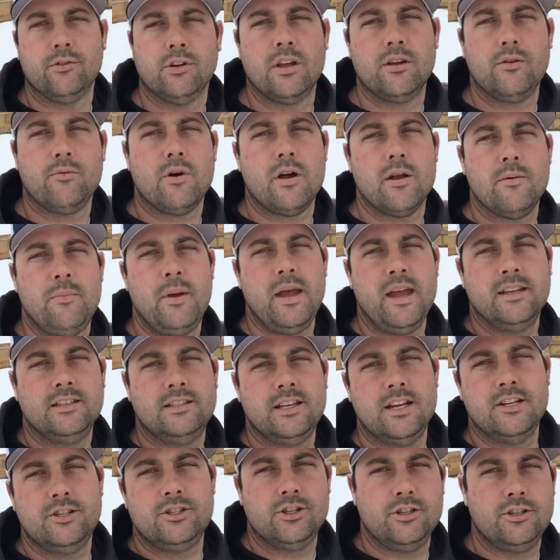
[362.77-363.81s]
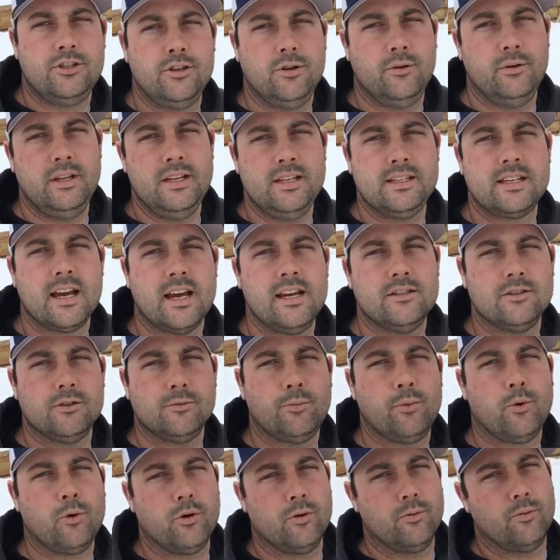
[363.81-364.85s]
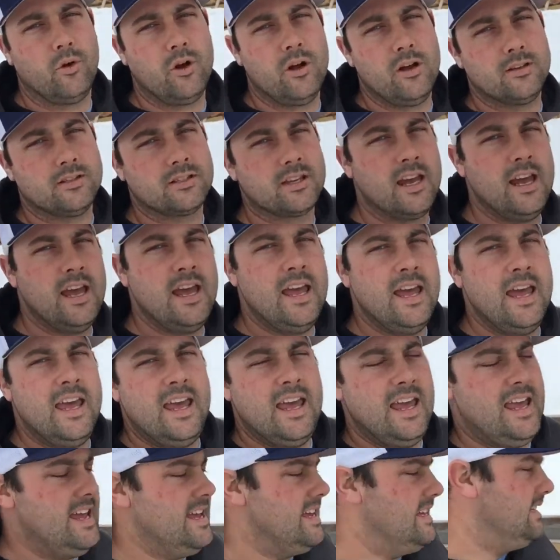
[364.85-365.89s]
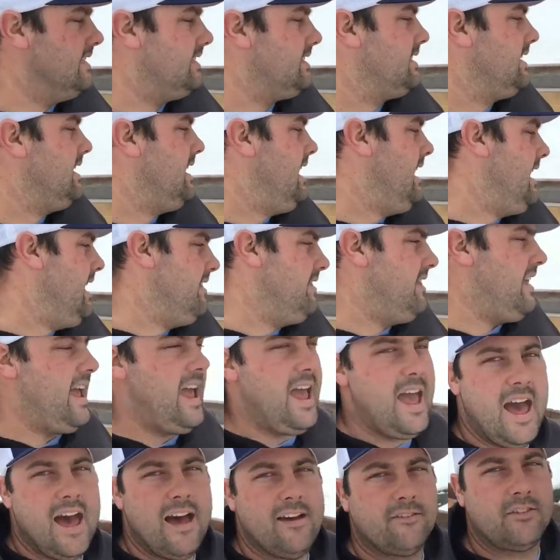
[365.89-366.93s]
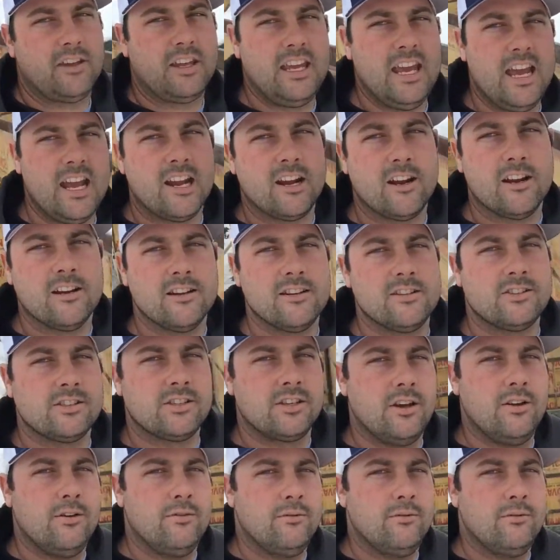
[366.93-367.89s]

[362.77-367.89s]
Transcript: really want to pay attention to when these guys are pouring walls, is they have kickers,